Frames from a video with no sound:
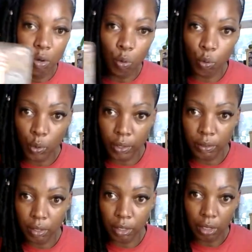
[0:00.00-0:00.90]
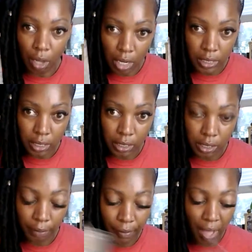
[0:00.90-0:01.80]
on the losses
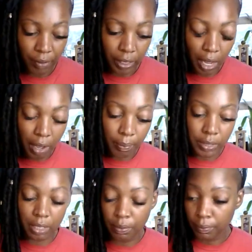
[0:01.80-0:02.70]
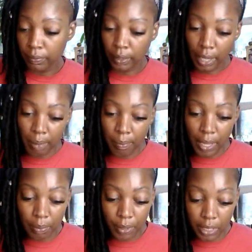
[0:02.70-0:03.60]
five of cups and
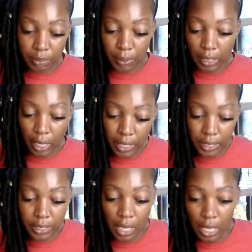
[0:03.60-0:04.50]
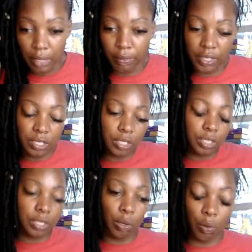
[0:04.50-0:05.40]
maybe it's because this
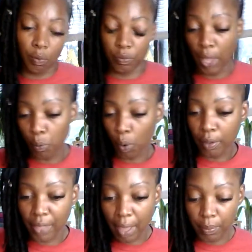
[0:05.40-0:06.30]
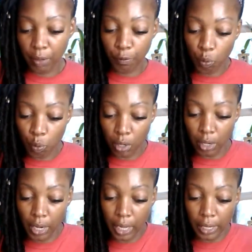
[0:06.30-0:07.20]
is they were that before
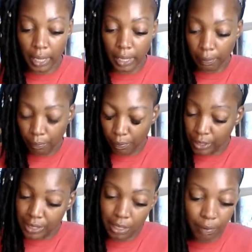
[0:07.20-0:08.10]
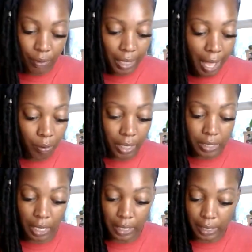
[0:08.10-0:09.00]
and they receive how can I
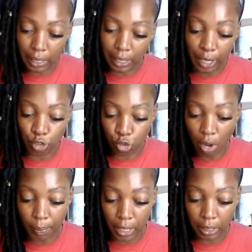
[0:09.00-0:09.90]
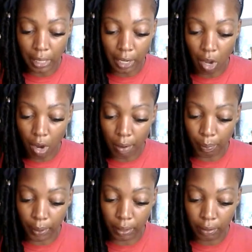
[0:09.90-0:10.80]
say it's like a lot of trauma and a lot of
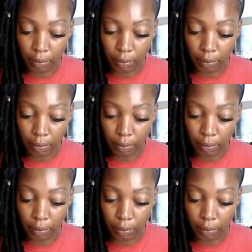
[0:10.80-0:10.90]
heartbreak